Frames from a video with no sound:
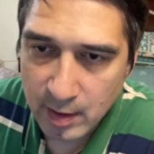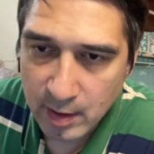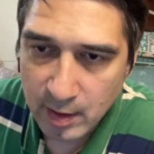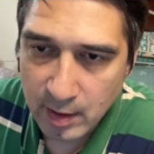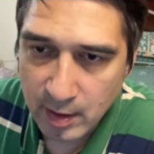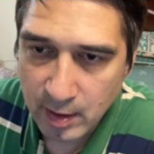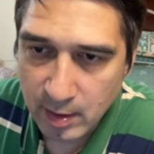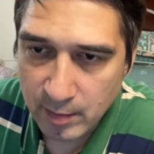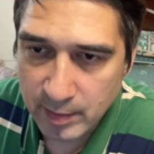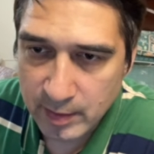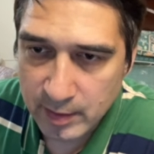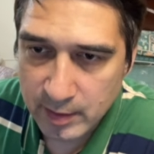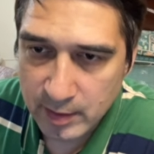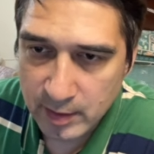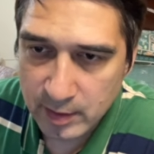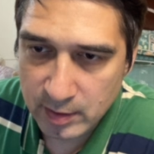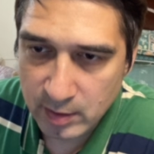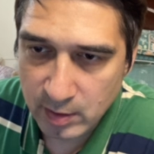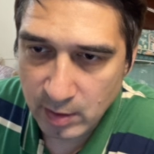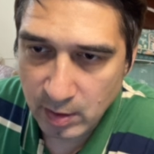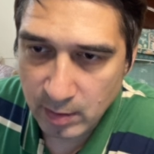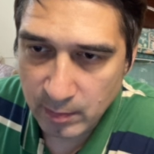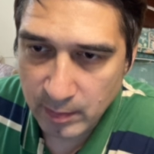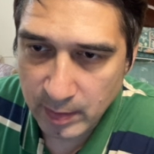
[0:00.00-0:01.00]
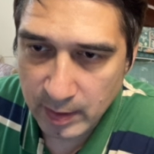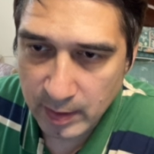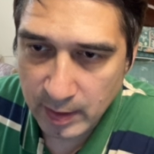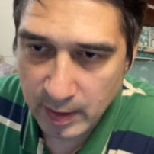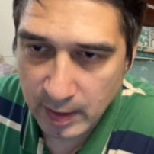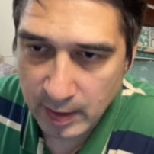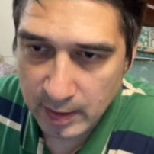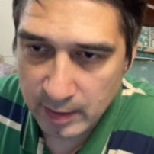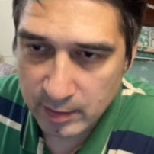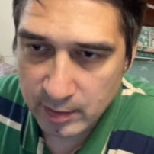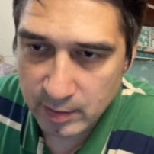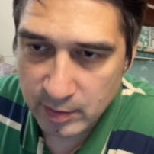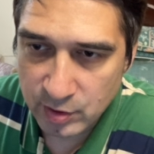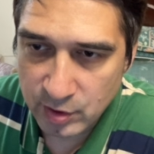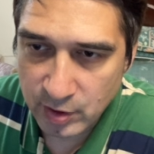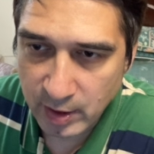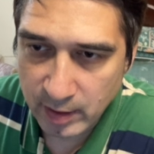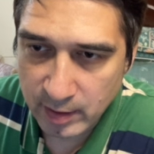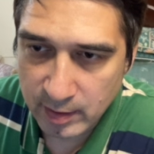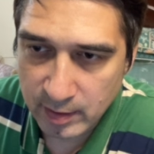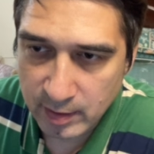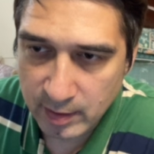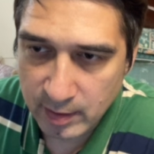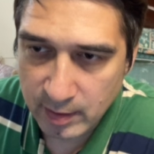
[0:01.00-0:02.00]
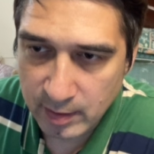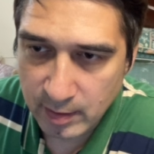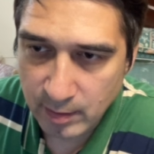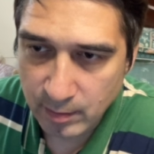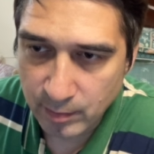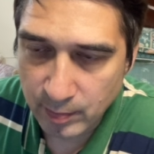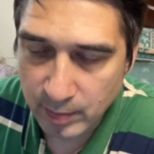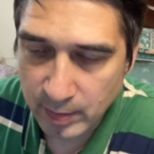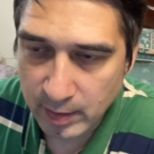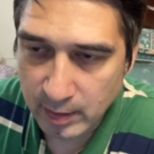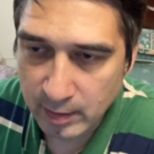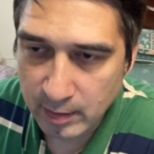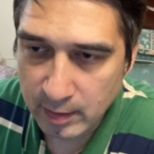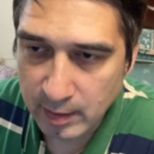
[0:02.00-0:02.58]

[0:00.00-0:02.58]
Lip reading: Hermes is installed, but health check didn't complete.